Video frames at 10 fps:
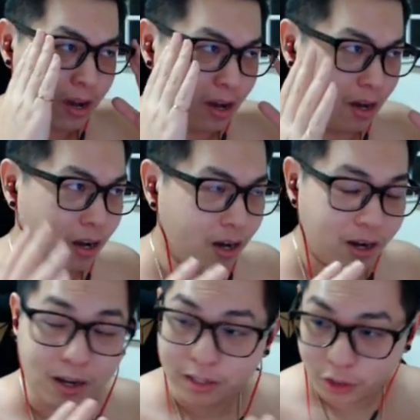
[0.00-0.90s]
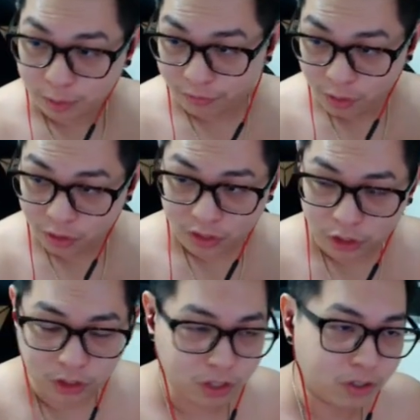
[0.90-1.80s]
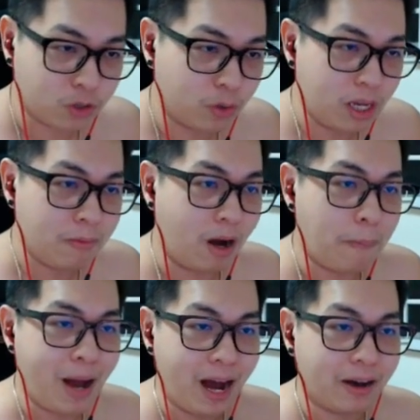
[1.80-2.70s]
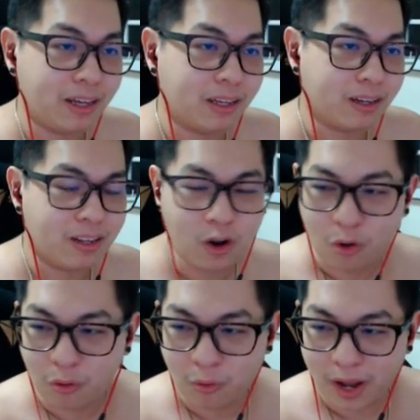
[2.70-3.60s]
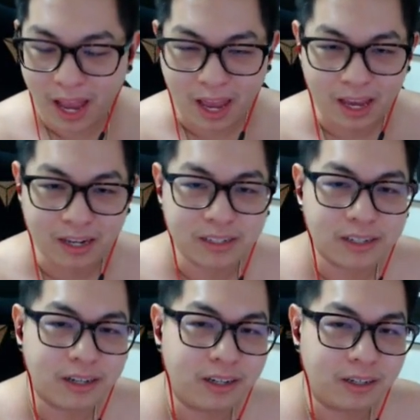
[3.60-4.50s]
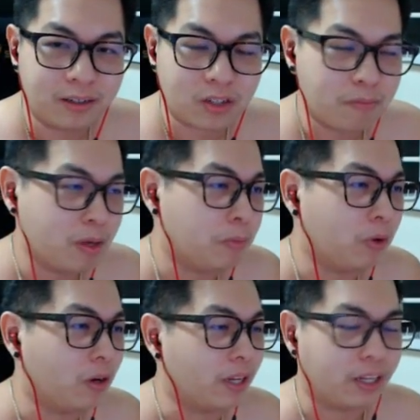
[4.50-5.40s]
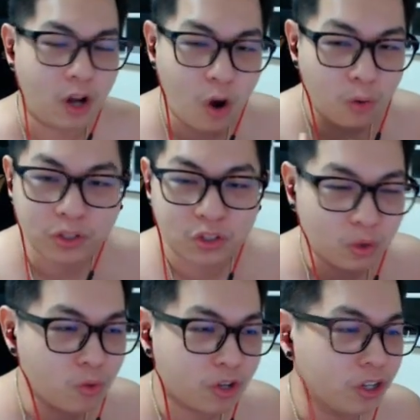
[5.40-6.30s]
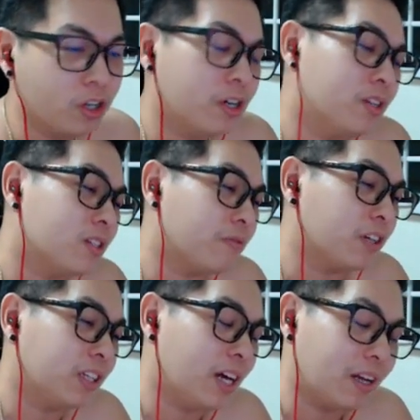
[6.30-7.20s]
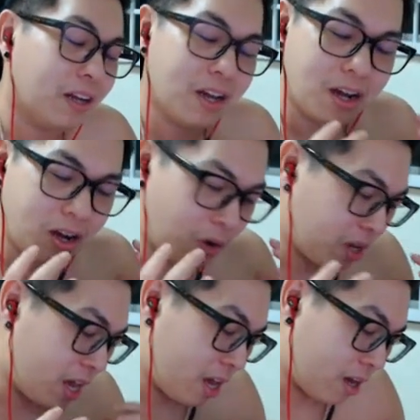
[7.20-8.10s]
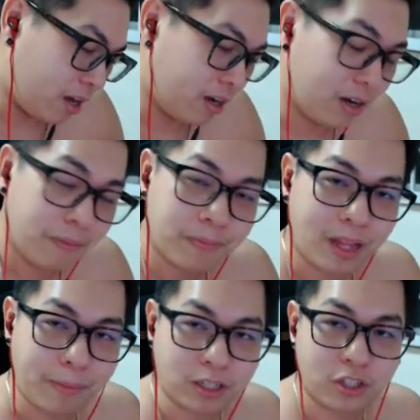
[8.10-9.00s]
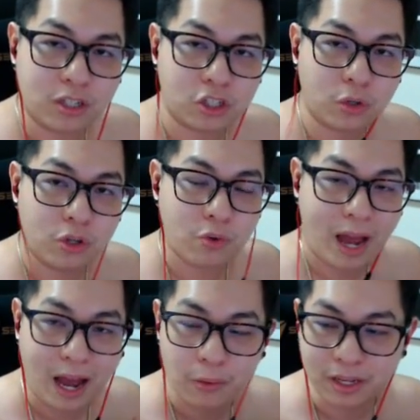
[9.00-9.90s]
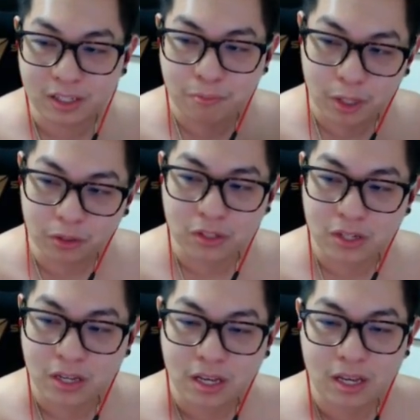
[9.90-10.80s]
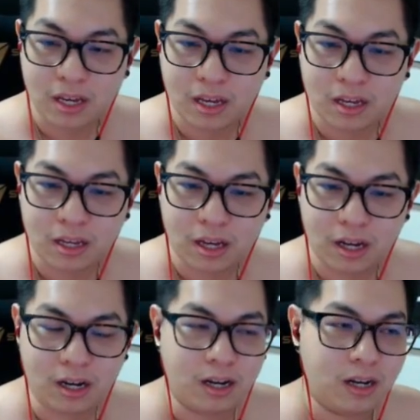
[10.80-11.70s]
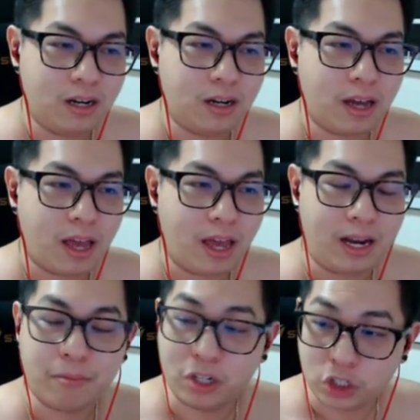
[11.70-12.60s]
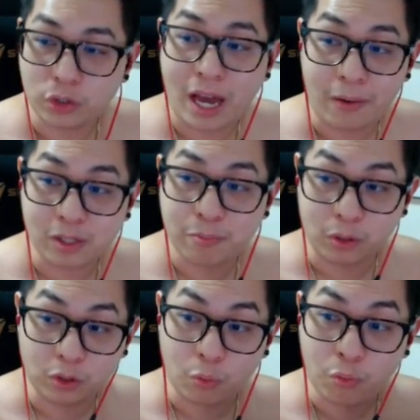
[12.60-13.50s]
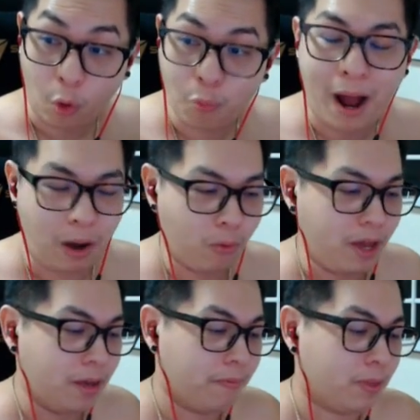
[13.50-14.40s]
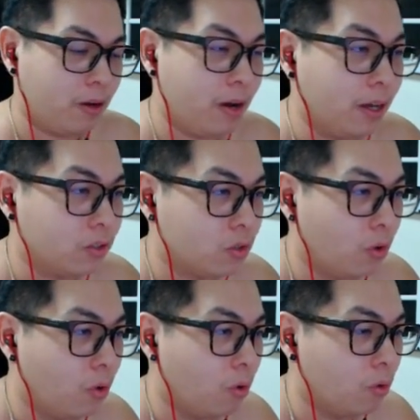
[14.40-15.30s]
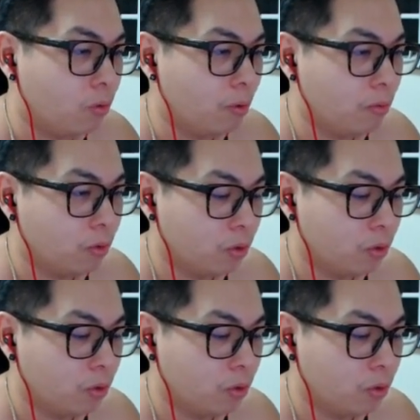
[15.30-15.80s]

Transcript: There's been a few discussions on stream about it, you know, and some people are like, no, it's so good and stuff like that. Okay, I'm actually gonna show you how it is built, and I'm gonna show you how it's built the robot way. All right, so what I'm gonna do